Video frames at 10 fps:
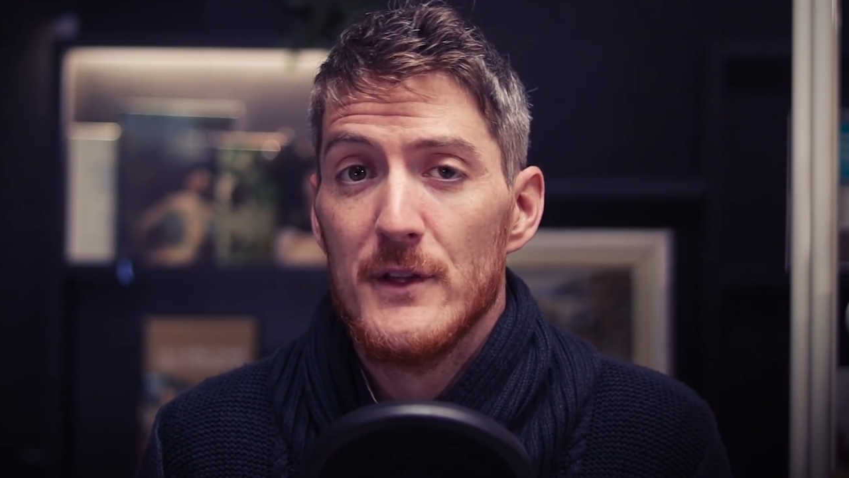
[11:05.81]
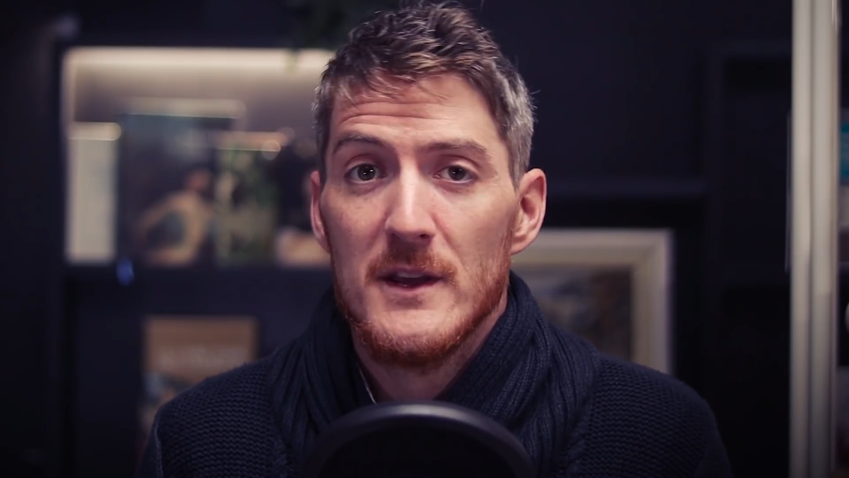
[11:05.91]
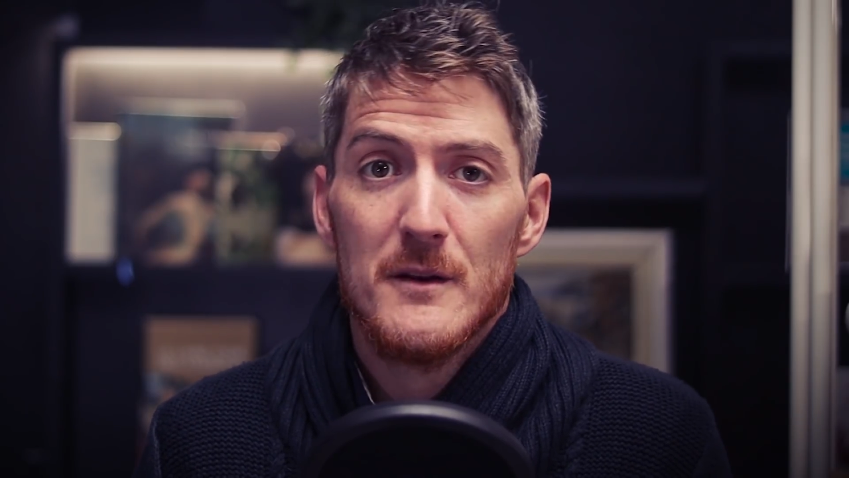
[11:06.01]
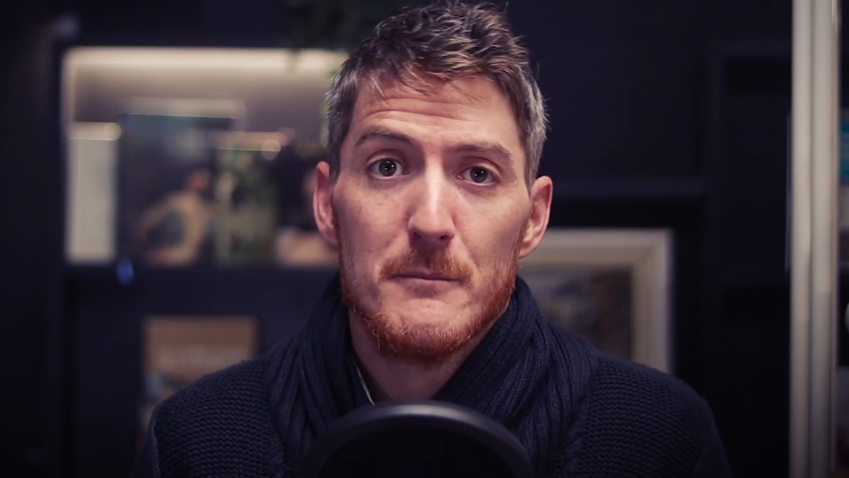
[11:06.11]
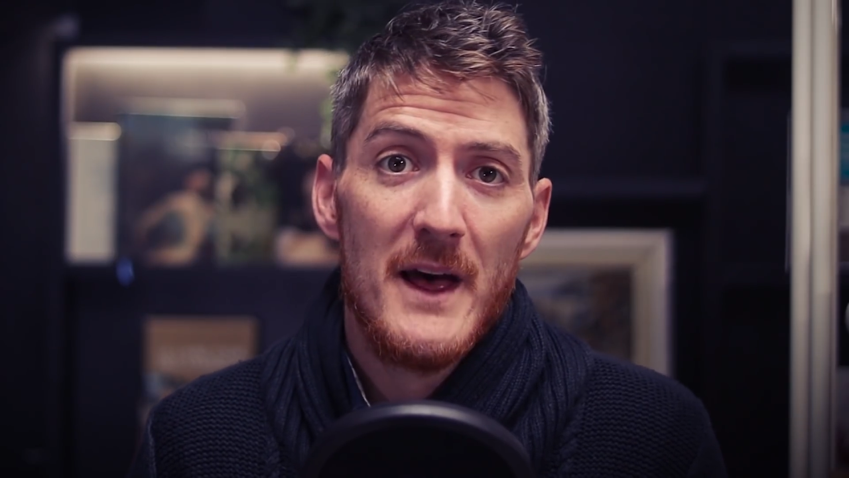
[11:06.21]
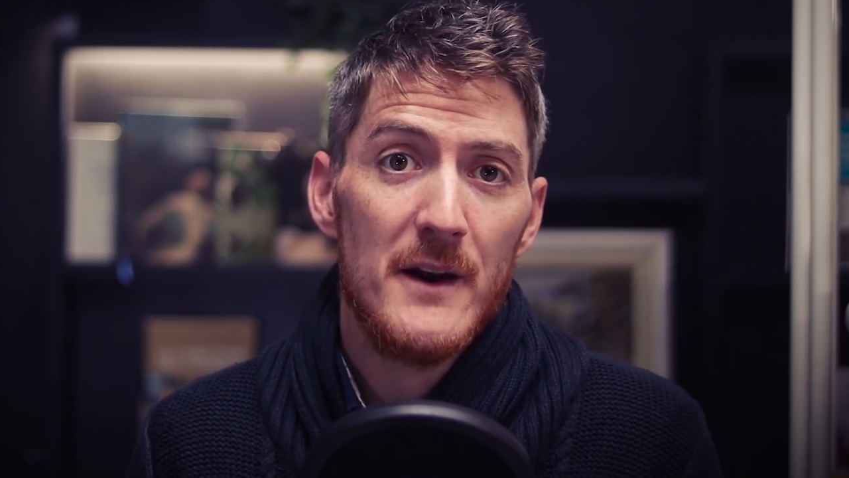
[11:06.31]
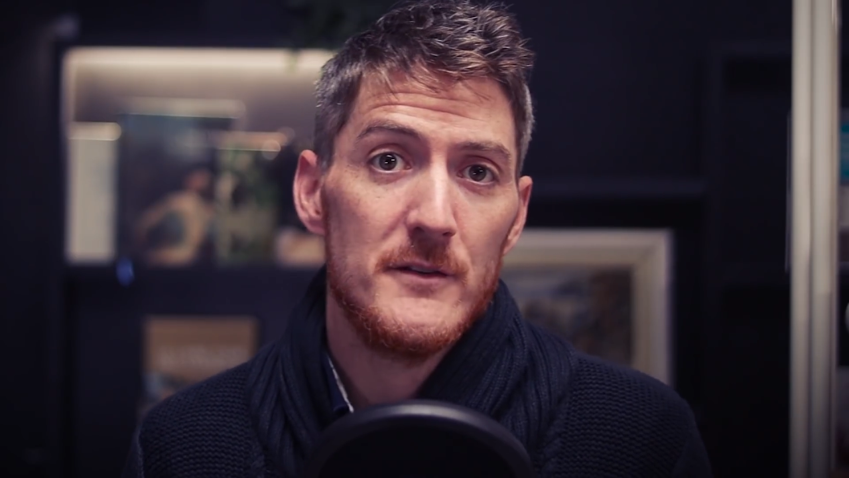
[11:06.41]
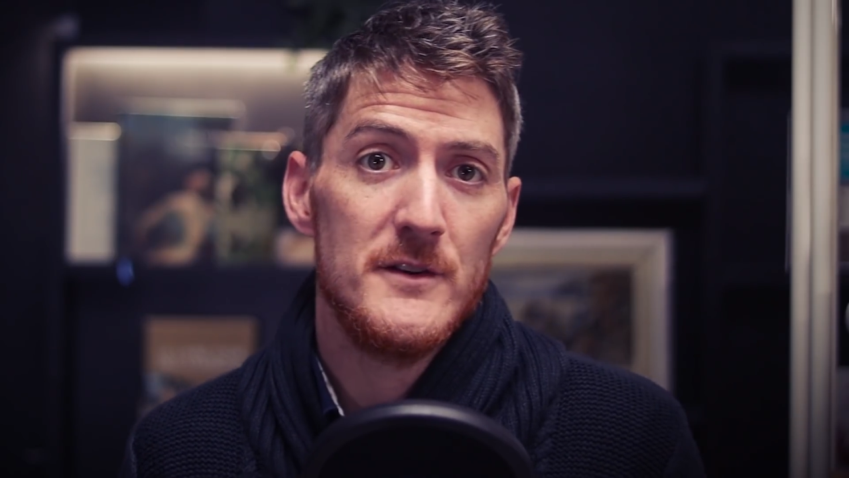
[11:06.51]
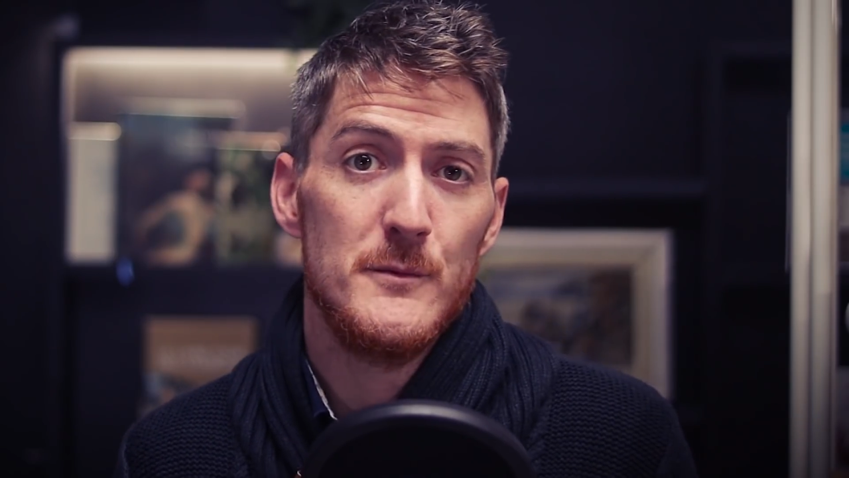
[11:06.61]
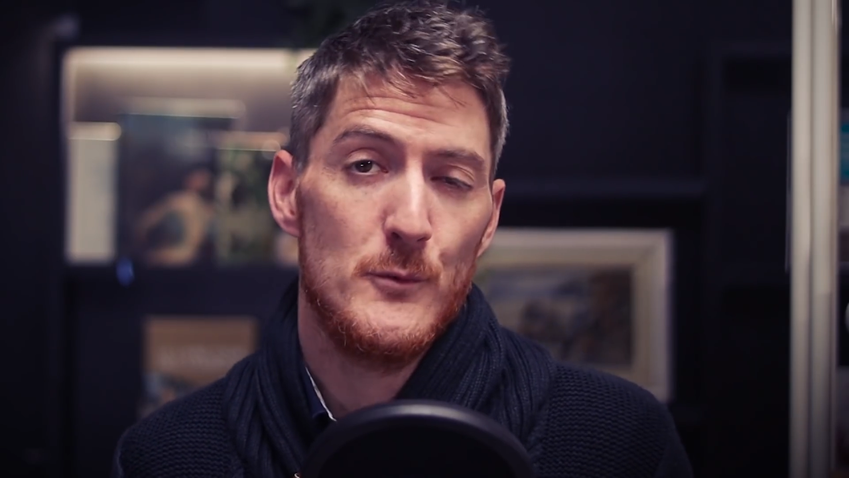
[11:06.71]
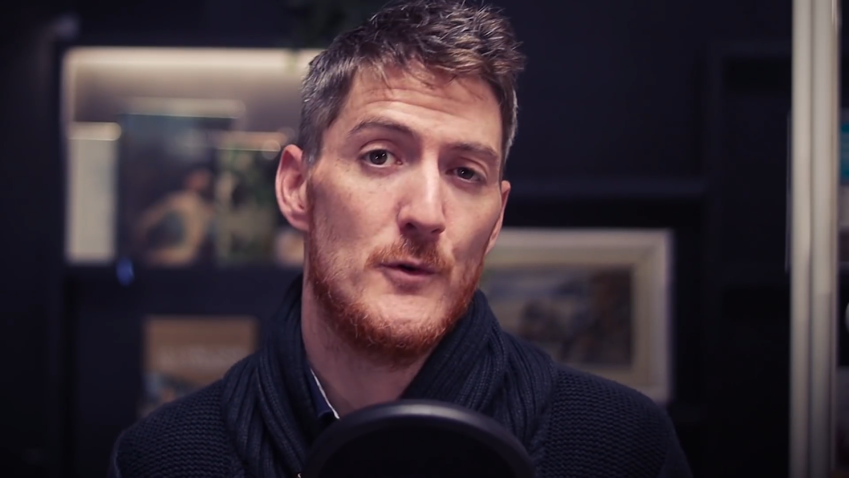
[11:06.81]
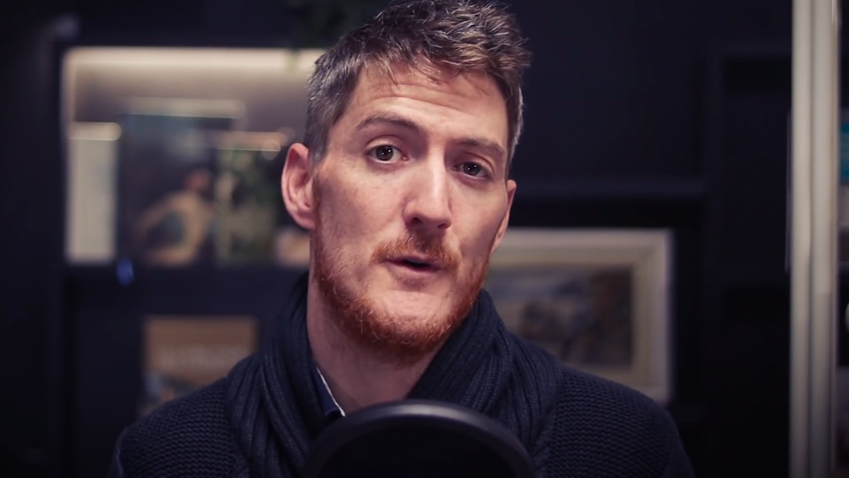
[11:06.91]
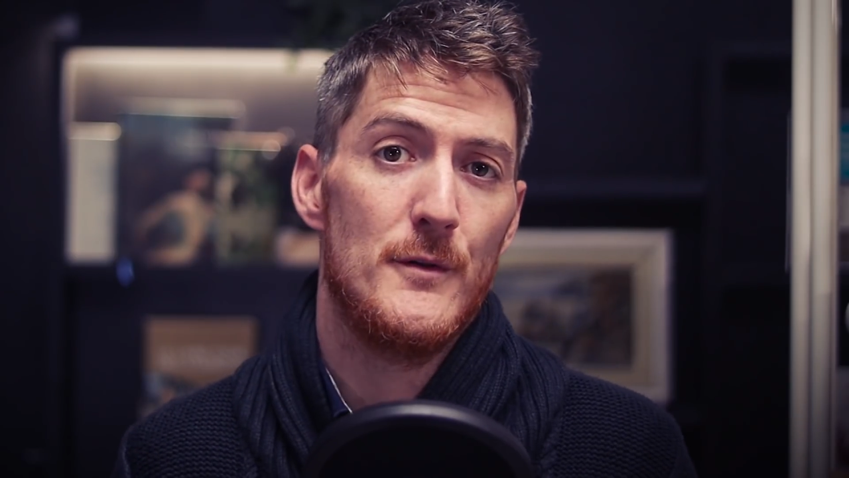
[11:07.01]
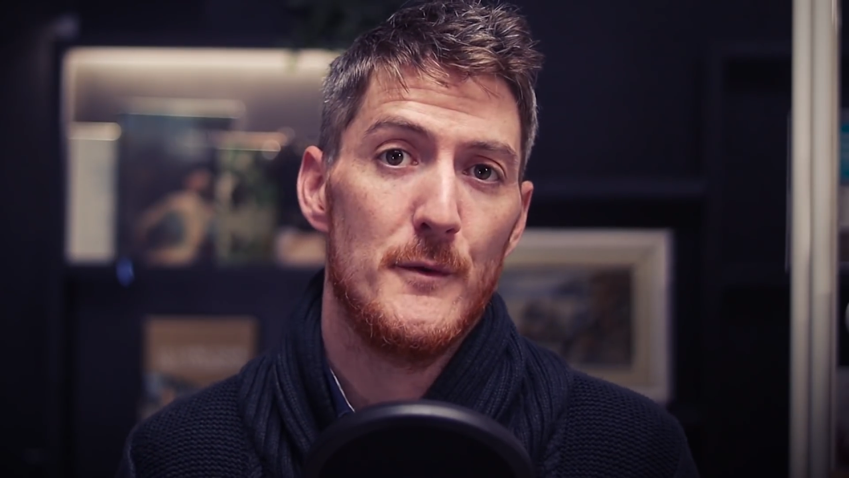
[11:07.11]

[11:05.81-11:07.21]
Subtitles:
think it matters anymore.